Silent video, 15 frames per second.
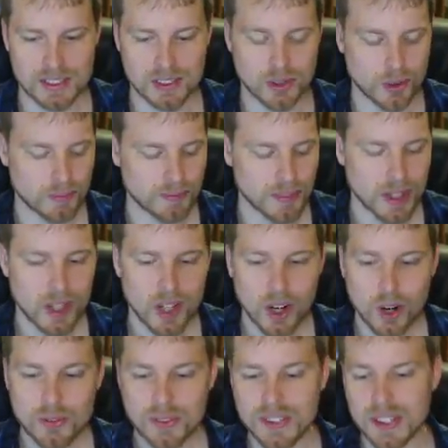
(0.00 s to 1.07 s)
So
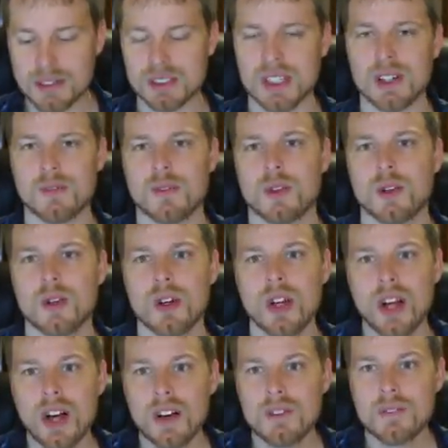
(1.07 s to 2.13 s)
hopefully that was helpful.
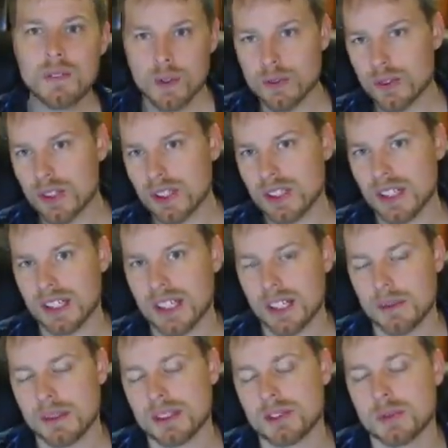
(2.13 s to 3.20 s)
Feel free to like,
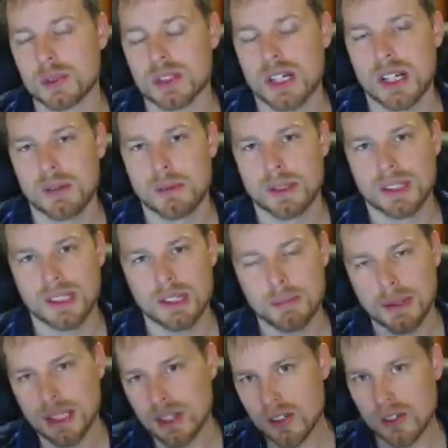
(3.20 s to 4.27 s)
comment, and subscribe. Let
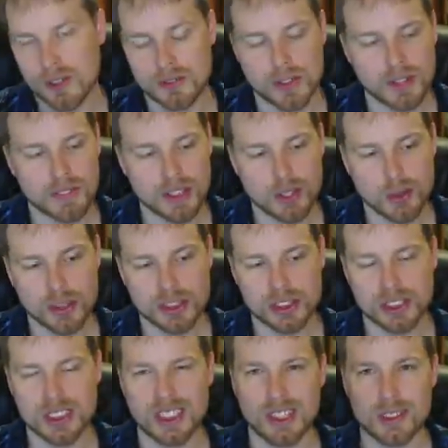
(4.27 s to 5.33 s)
me know if you have any
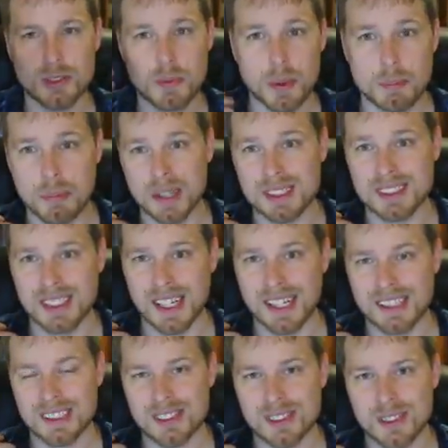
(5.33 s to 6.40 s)
questions. I'll do my best to
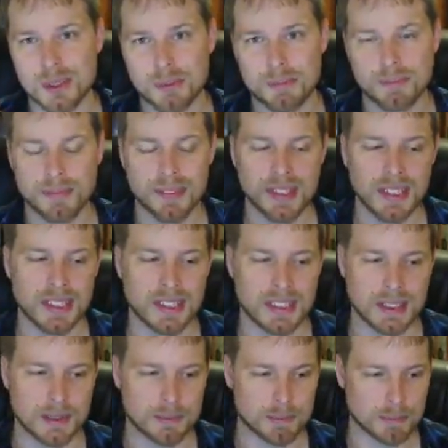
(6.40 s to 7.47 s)
answer them.
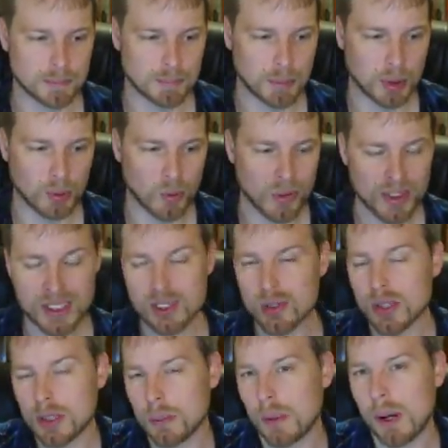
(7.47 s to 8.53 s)
Um, but with this
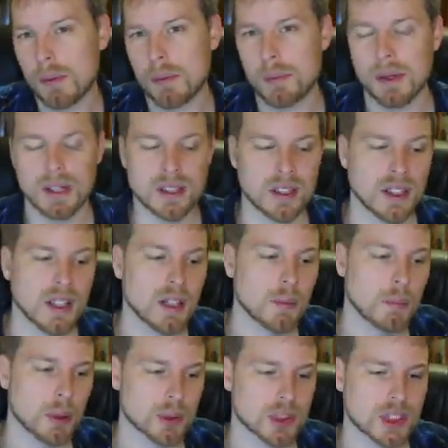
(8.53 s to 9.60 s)
one, you're probably better
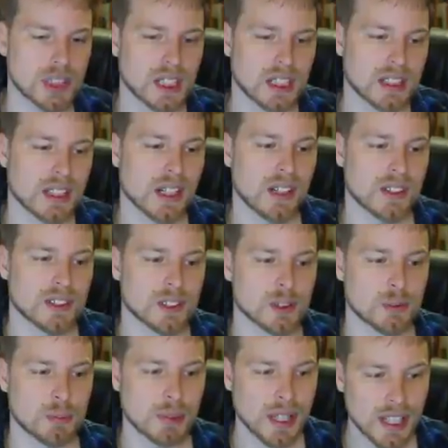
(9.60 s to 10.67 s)
posting on the
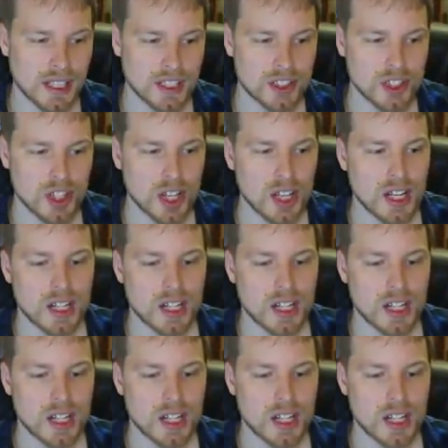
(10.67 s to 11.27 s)
author's page.